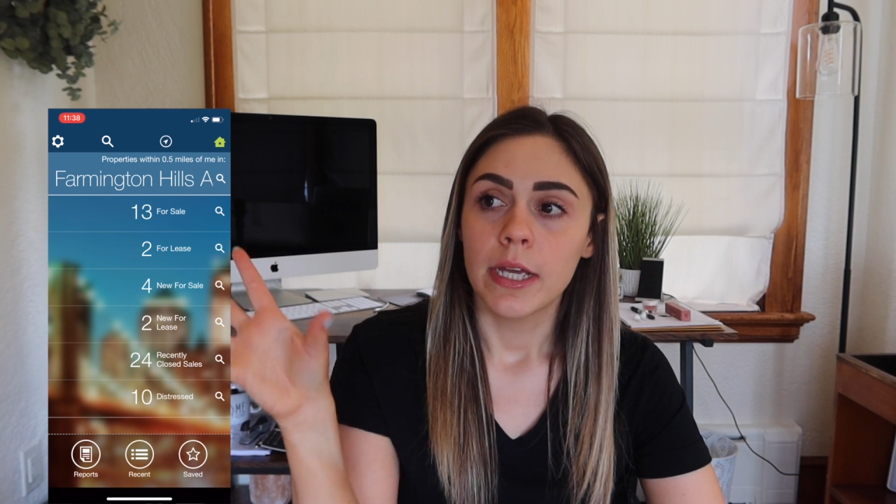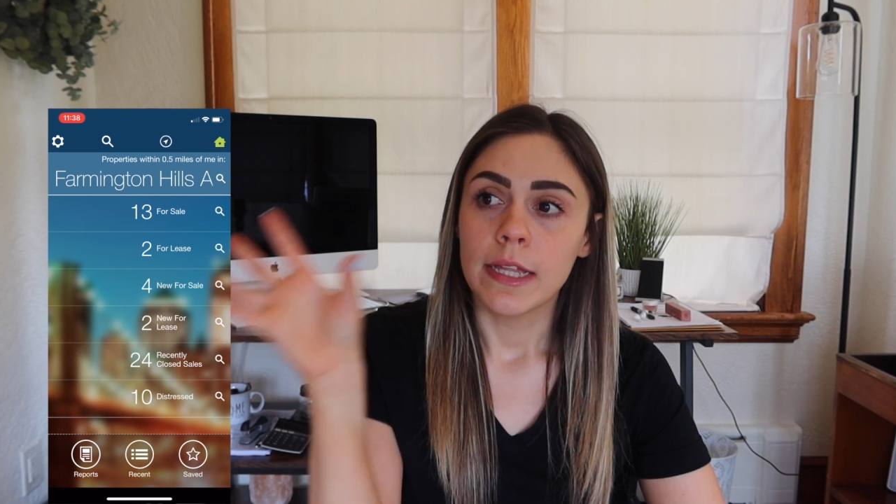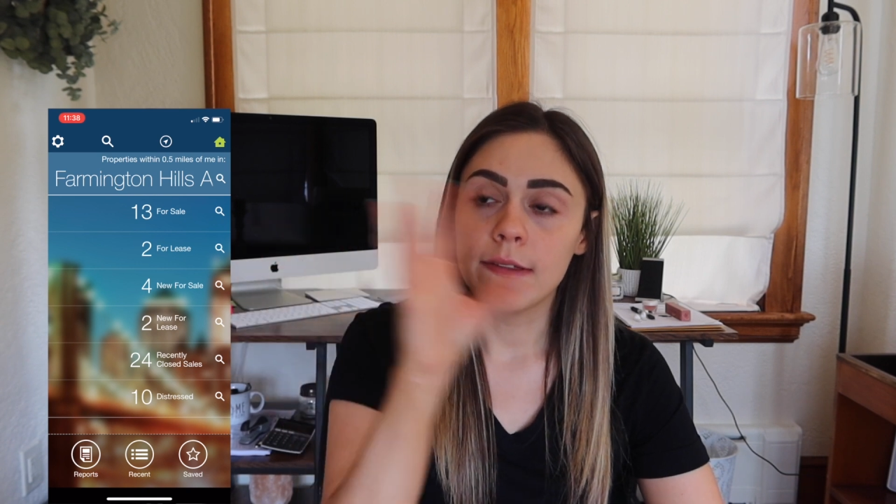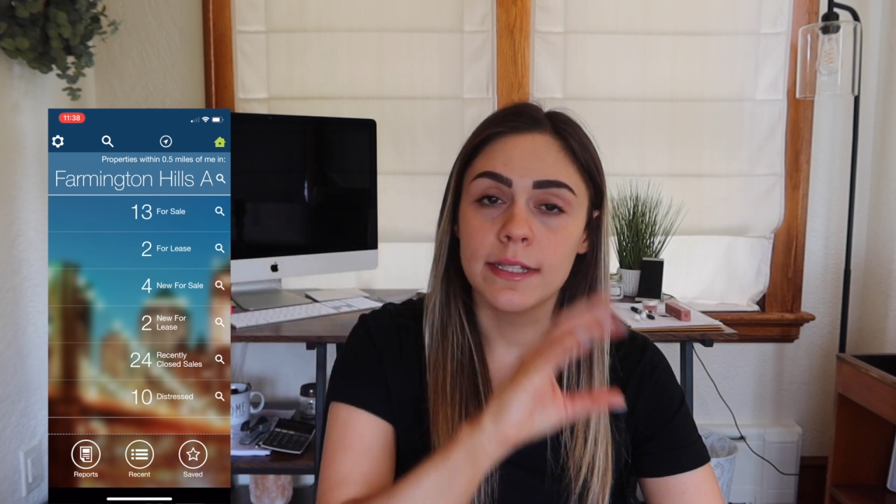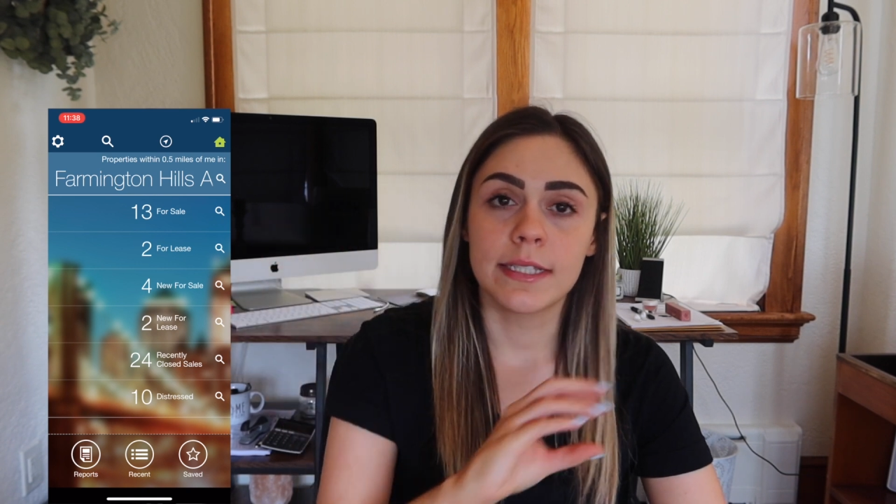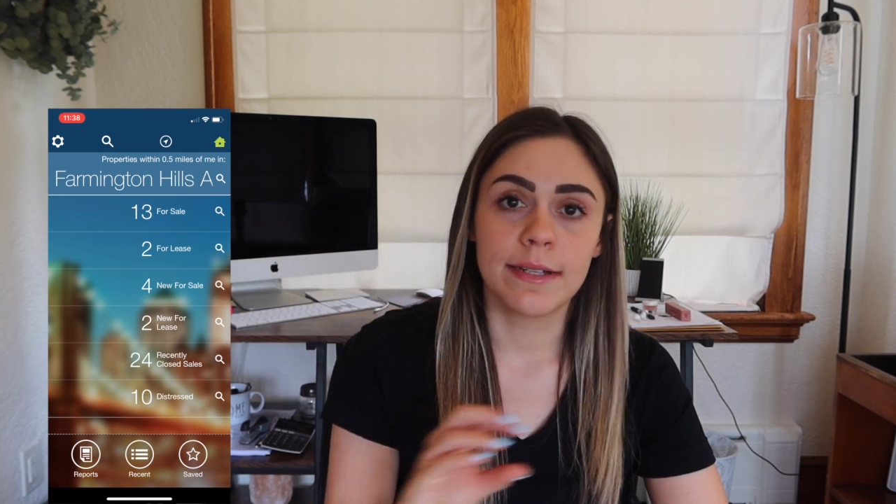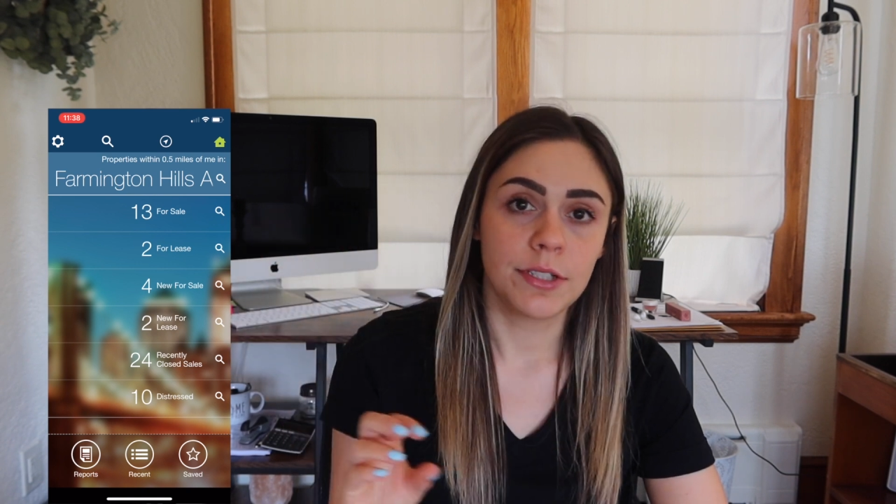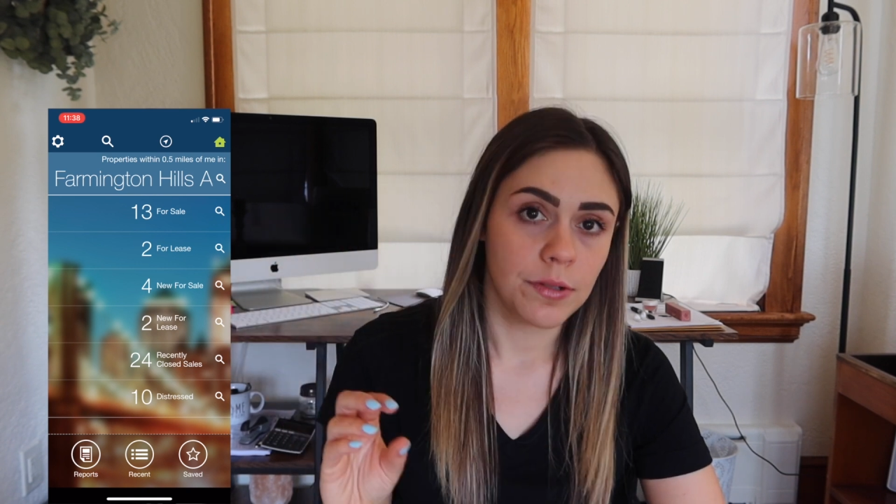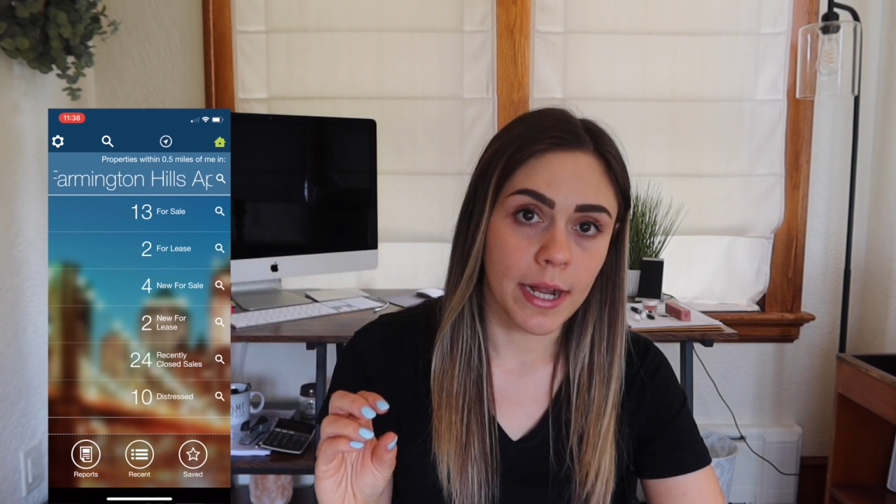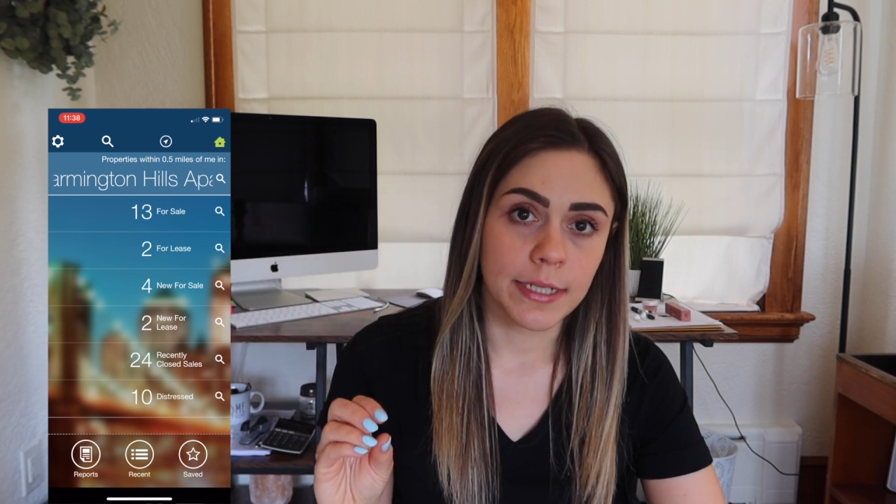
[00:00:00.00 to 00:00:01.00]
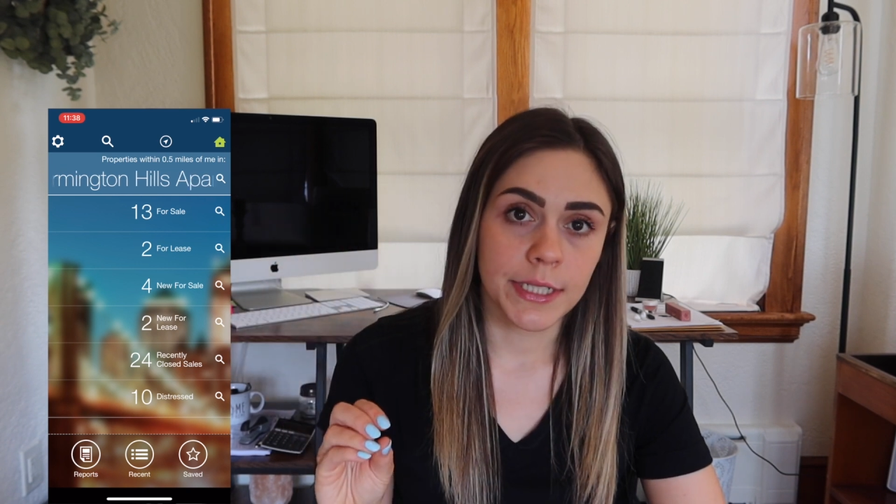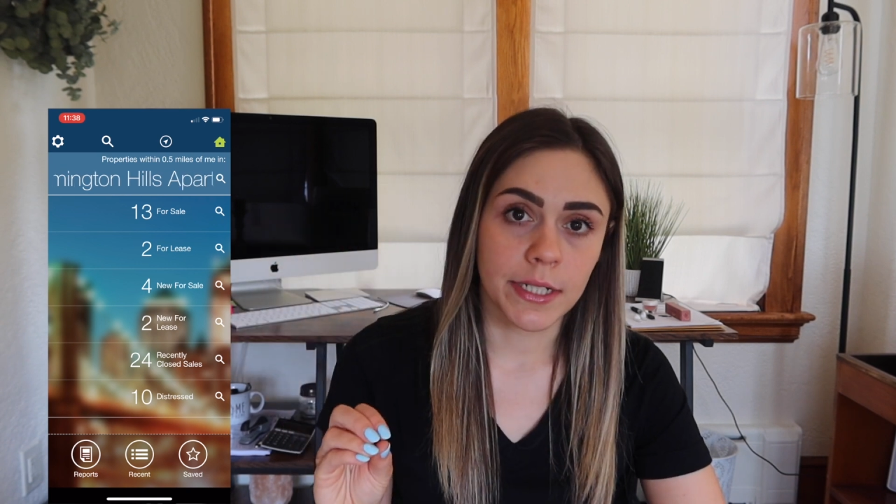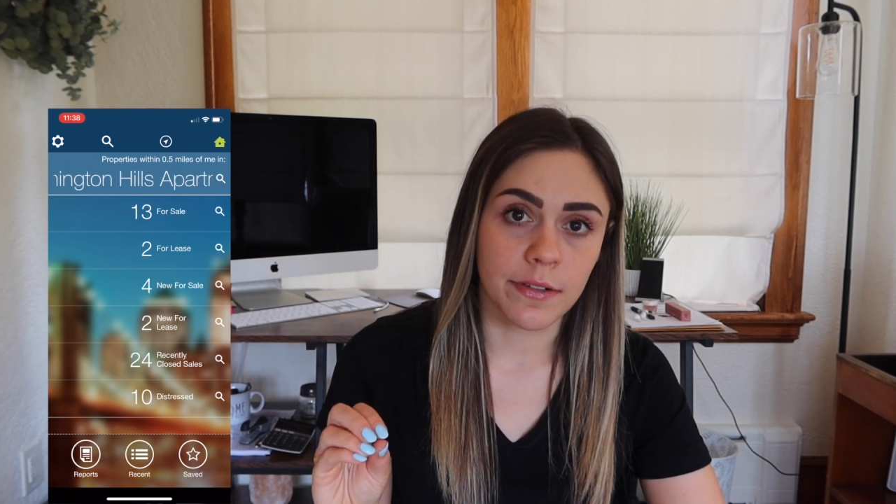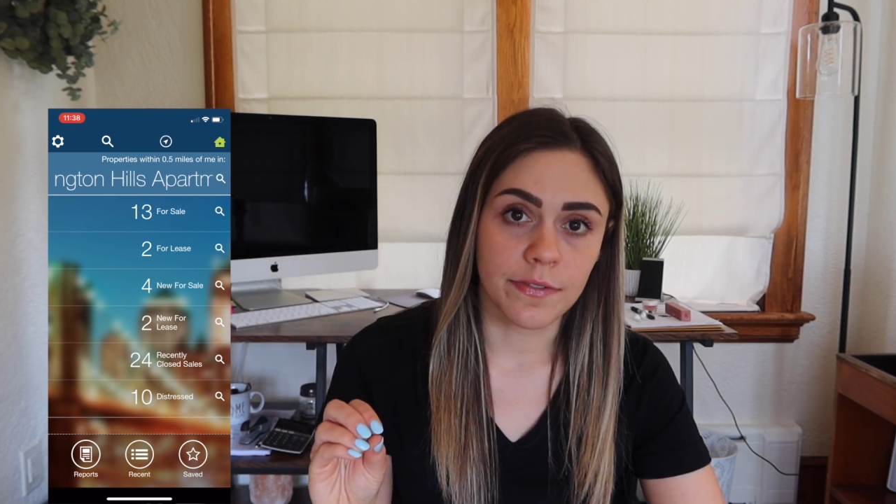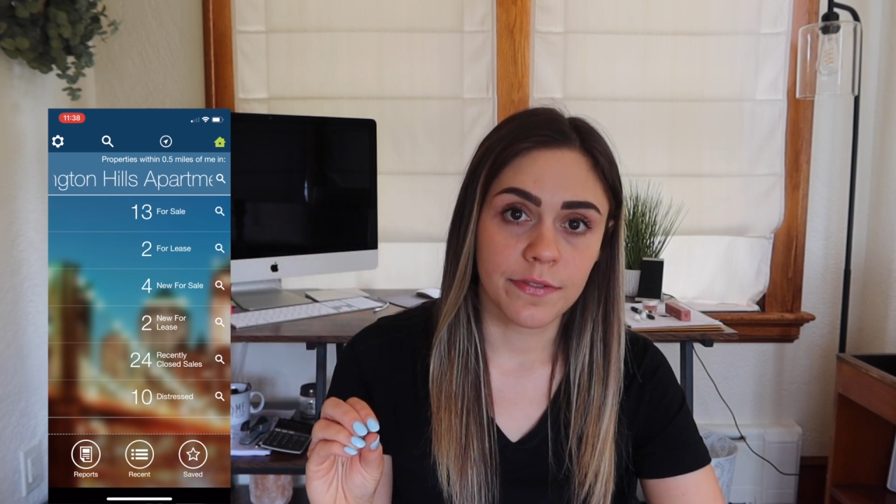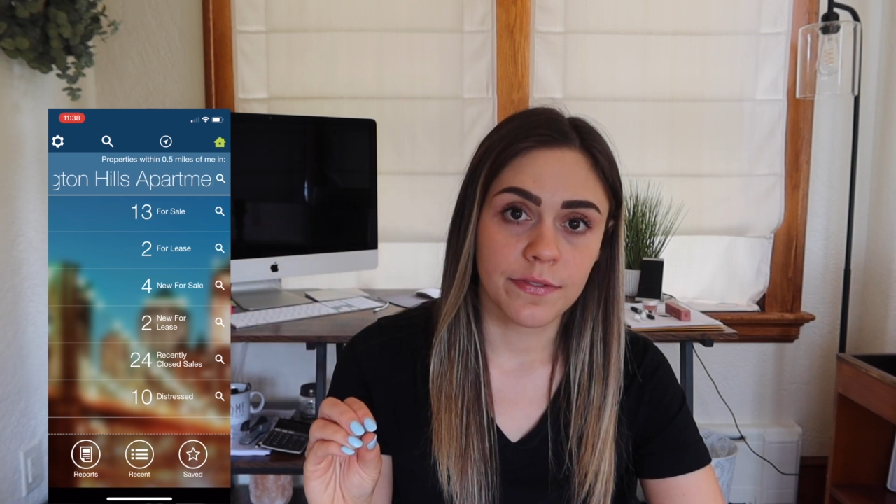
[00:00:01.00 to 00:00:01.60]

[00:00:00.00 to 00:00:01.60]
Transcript: this gives you an idea of,